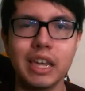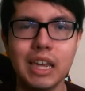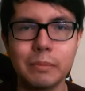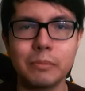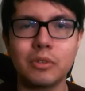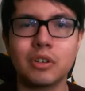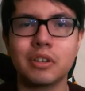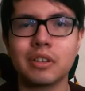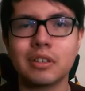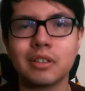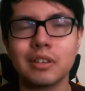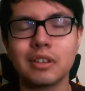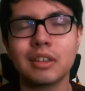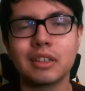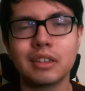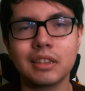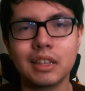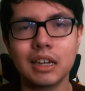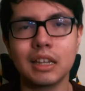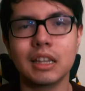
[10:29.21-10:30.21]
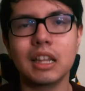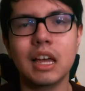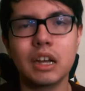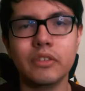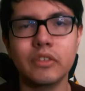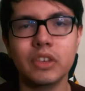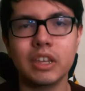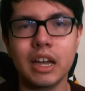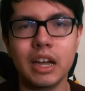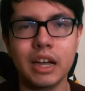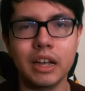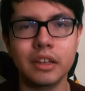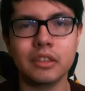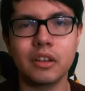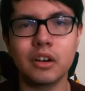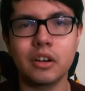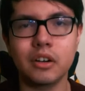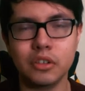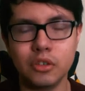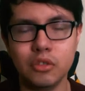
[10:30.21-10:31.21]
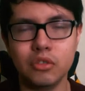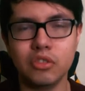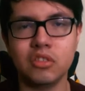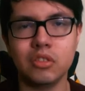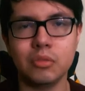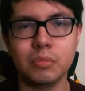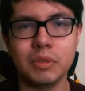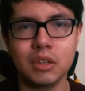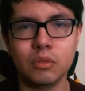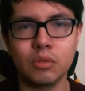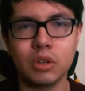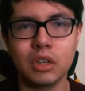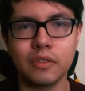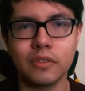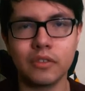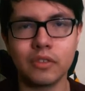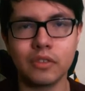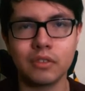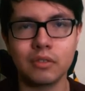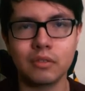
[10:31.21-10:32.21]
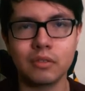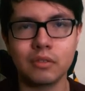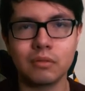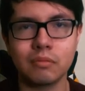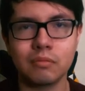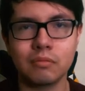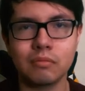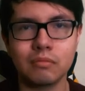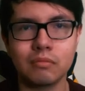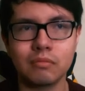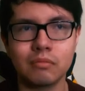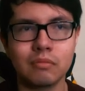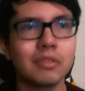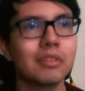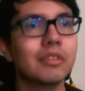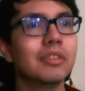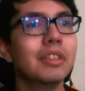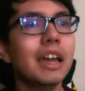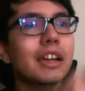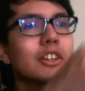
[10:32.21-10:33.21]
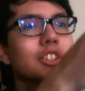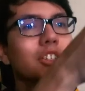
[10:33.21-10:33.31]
camera that a lot of you guys are used to me with, it's